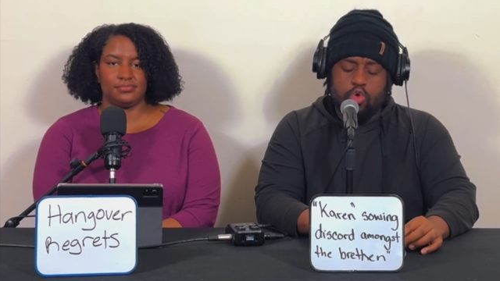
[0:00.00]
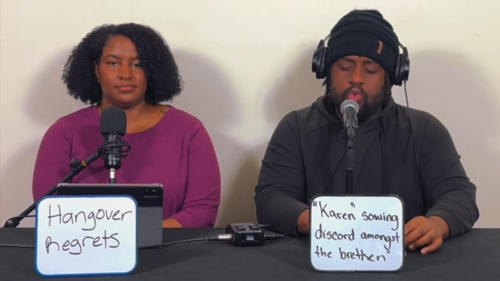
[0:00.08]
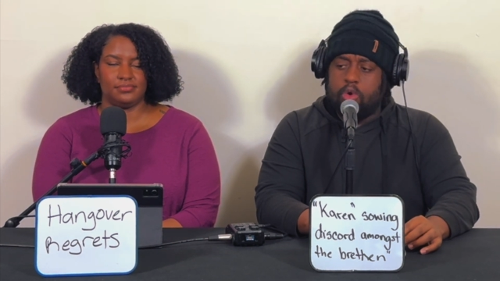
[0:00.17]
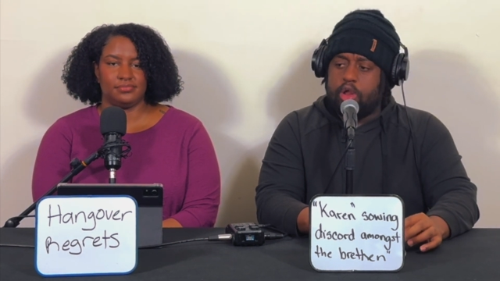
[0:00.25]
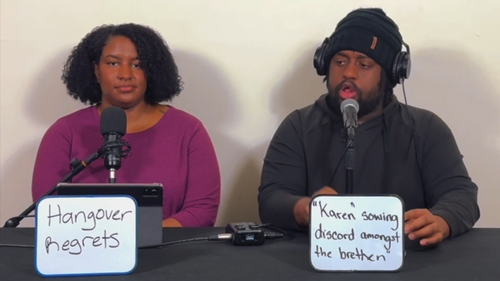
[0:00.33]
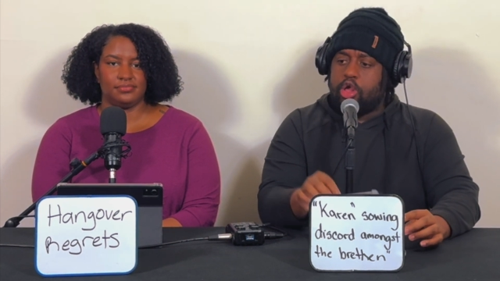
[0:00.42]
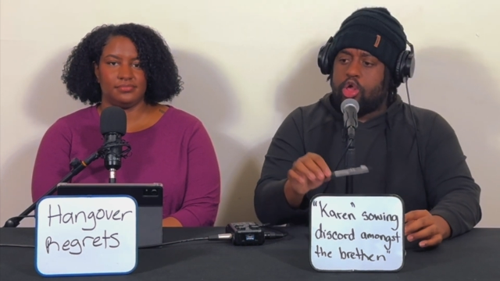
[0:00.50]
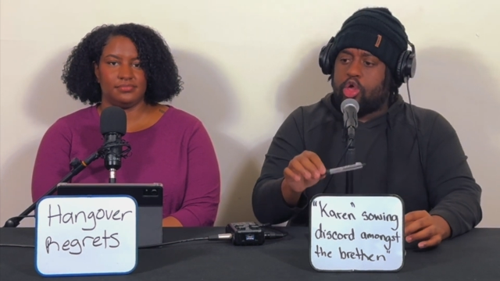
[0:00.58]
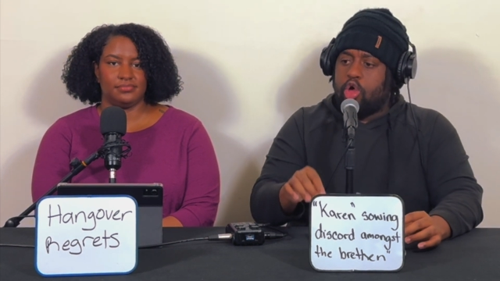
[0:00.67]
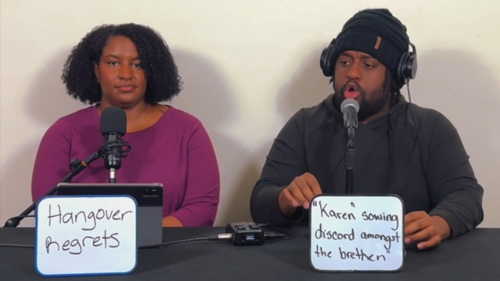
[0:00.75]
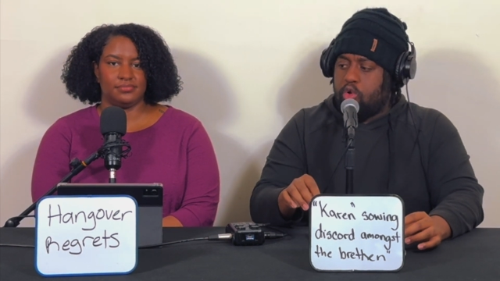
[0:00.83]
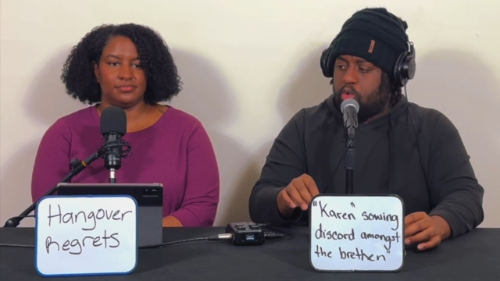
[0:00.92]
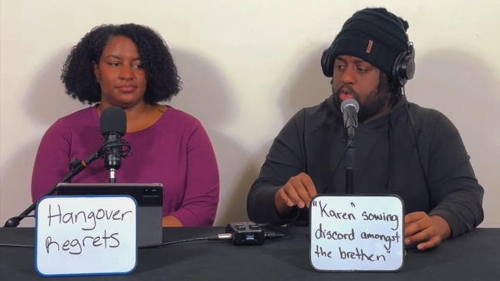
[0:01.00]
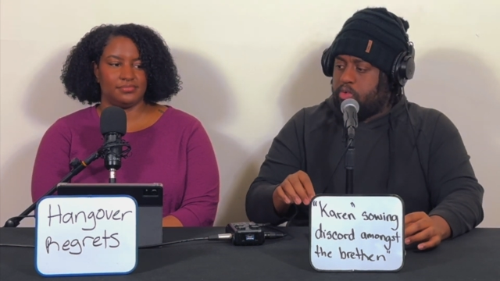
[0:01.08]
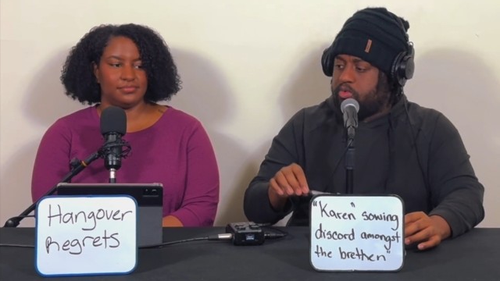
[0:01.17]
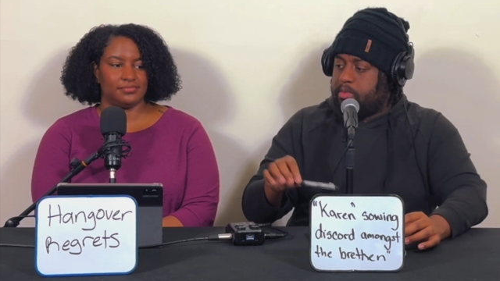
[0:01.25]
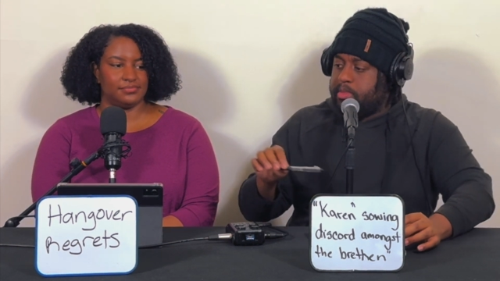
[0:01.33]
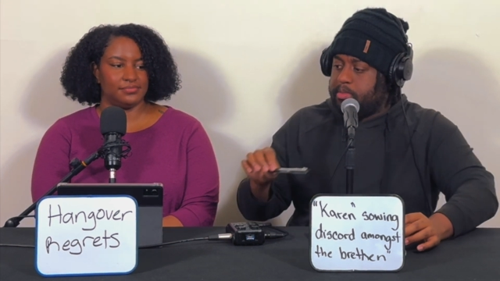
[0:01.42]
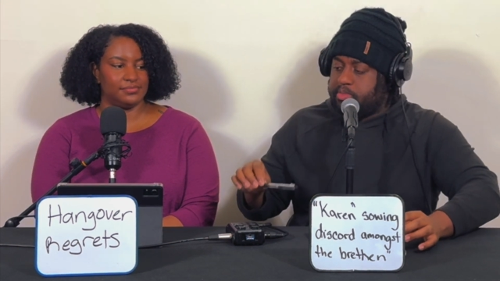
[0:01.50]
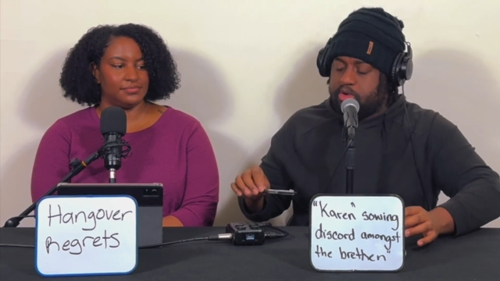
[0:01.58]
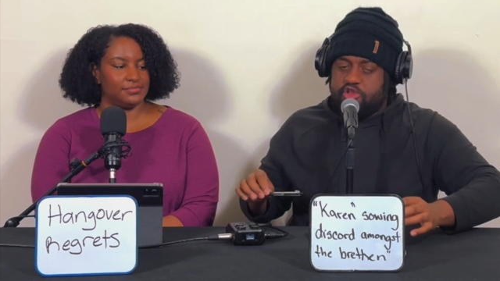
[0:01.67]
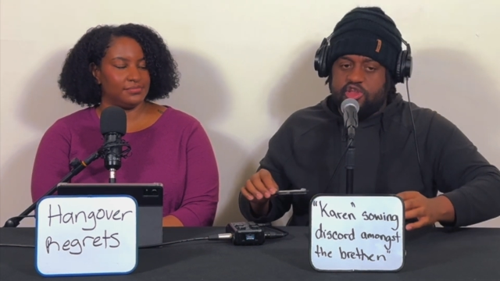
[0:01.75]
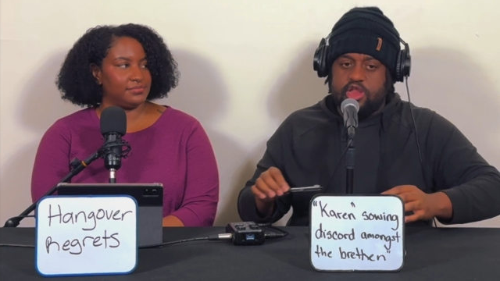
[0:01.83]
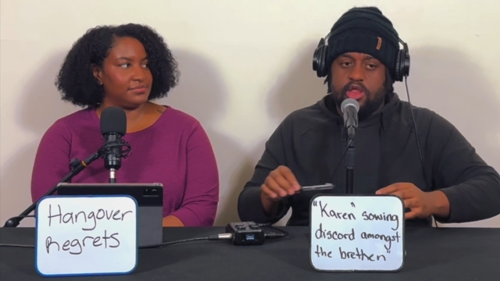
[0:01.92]
Speaker 1: want to go. Remember,
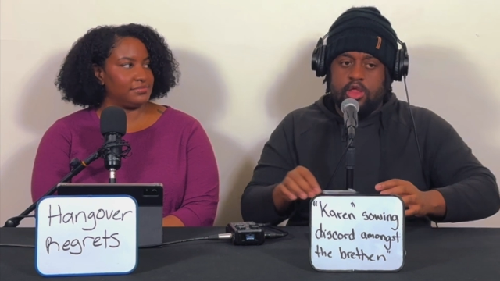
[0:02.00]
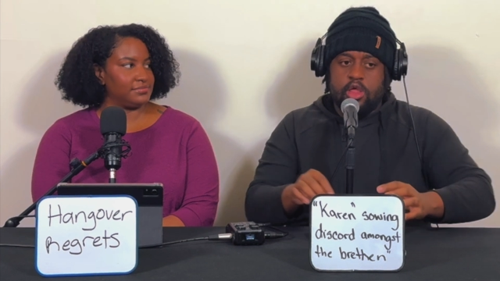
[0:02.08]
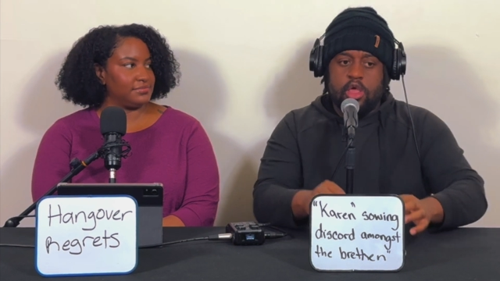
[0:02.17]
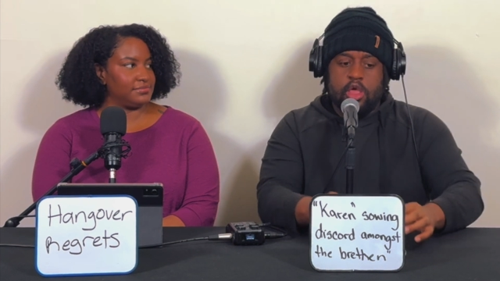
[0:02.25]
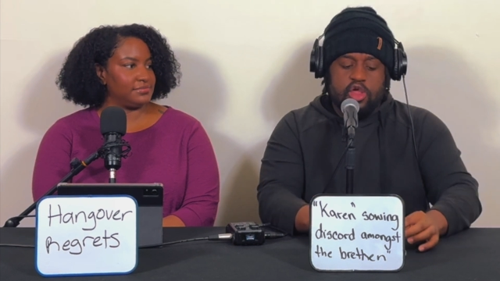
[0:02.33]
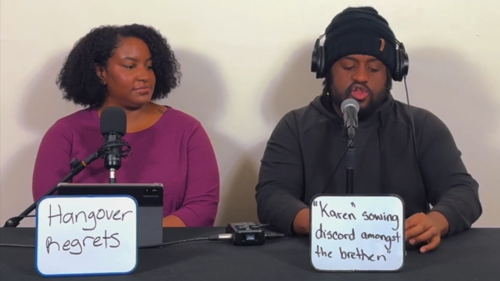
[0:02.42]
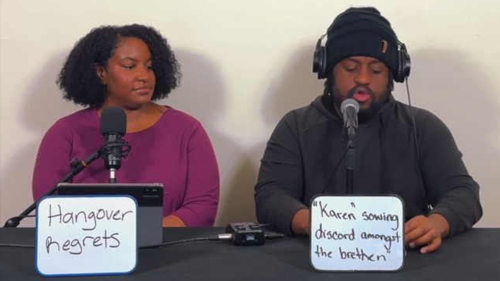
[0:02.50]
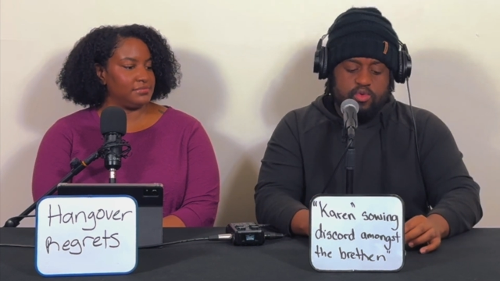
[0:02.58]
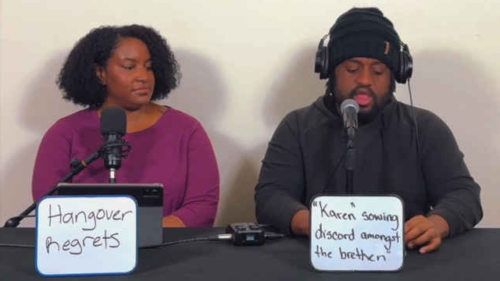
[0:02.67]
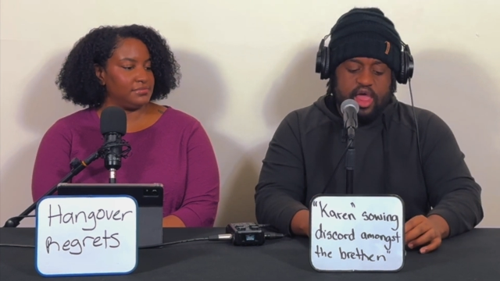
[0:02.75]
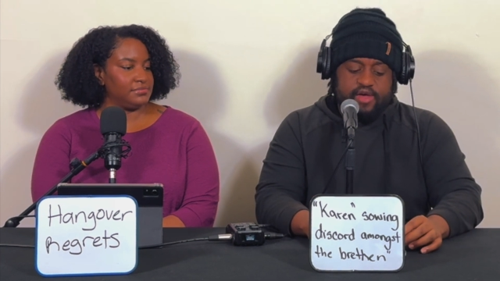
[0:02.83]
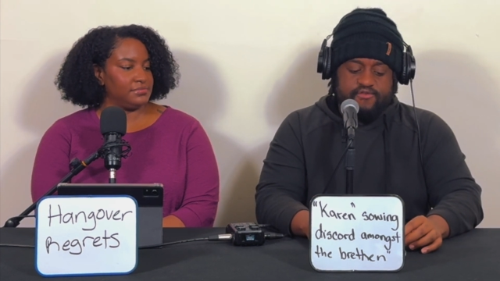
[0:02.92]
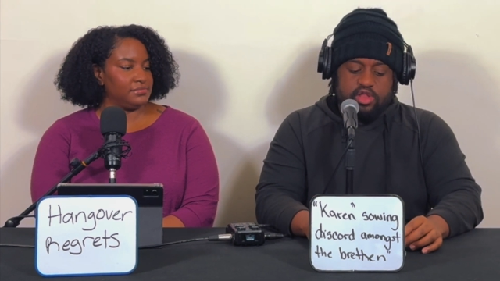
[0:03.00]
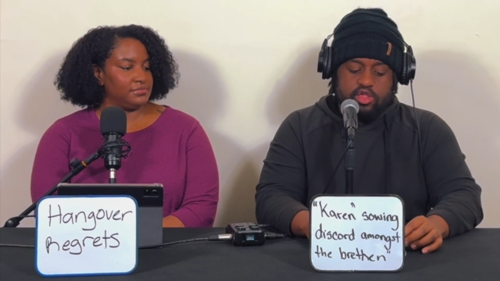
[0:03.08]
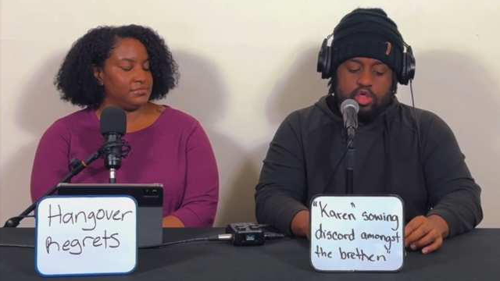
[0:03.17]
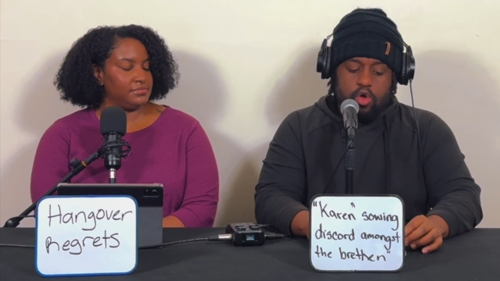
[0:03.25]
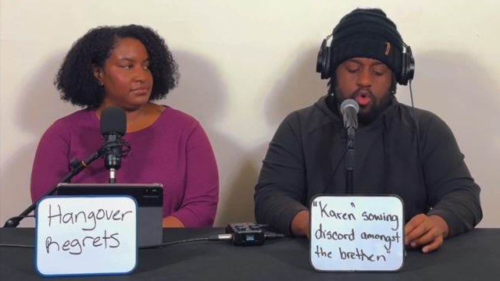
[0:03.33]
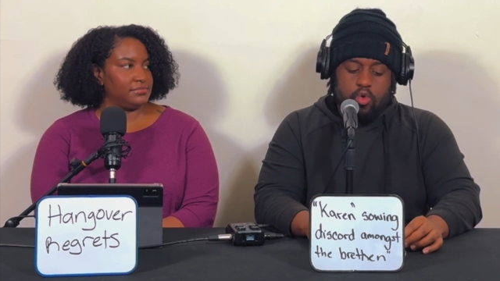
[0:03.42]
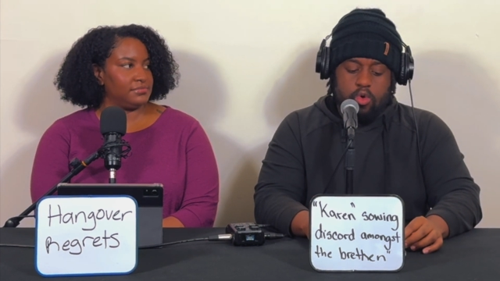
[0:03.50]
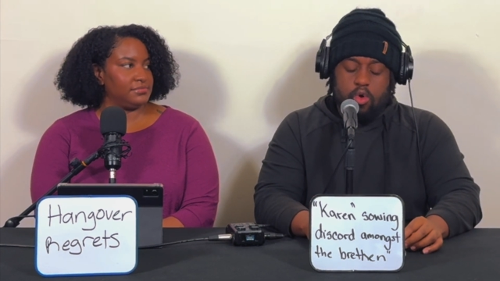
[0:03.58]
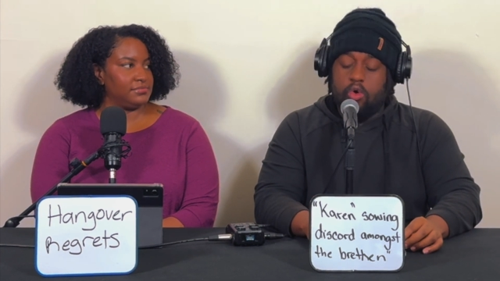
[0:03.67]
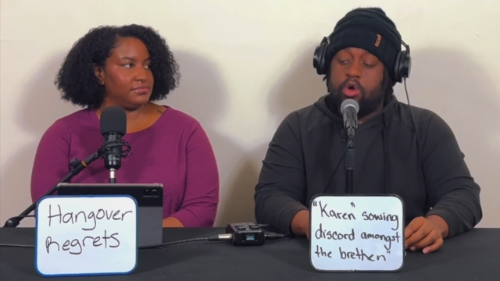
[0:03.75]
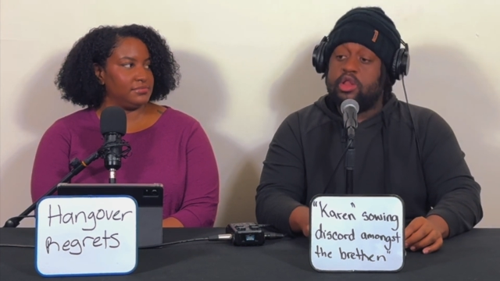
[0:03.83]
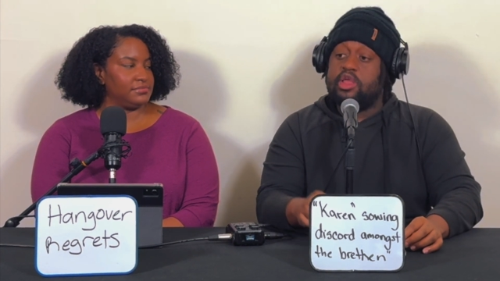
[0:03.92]
she she was having this whole,
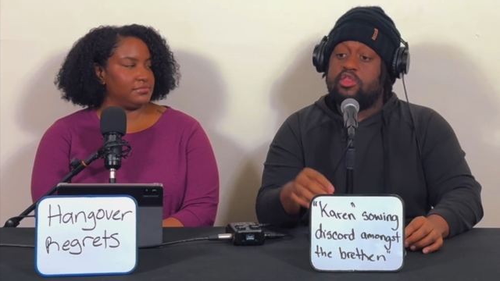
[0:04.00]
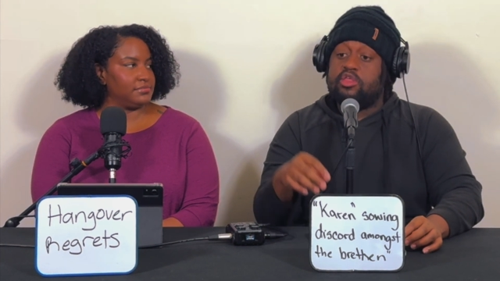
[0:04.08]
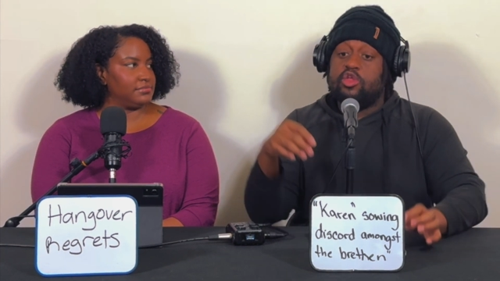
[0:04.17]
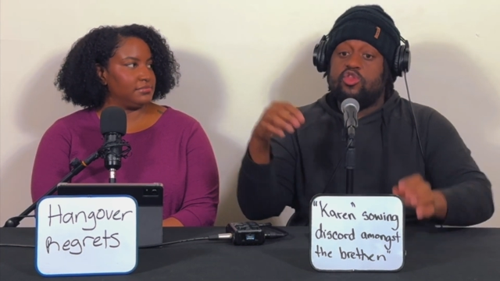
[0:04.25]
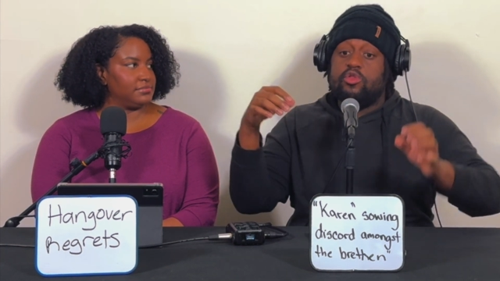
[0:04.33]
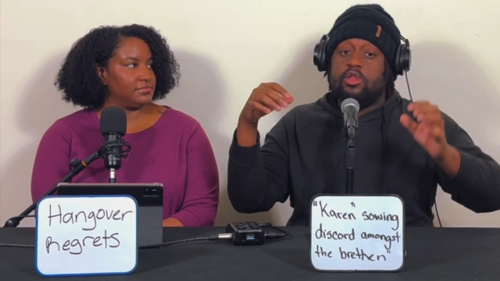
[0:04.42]
or at least